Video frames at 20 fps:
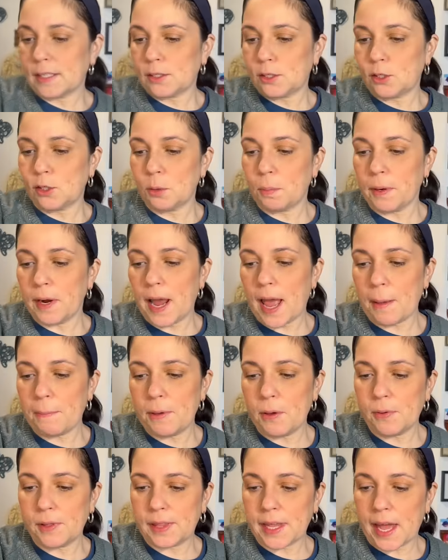super
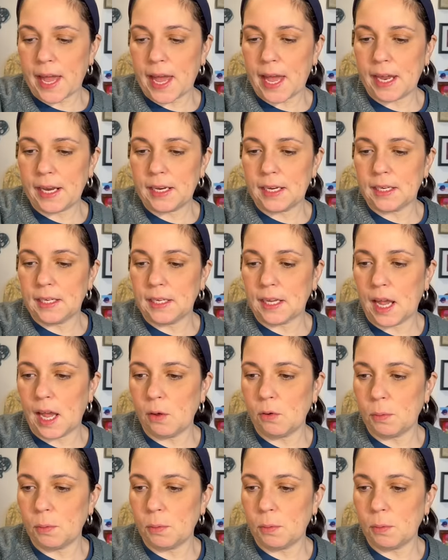happy with that. I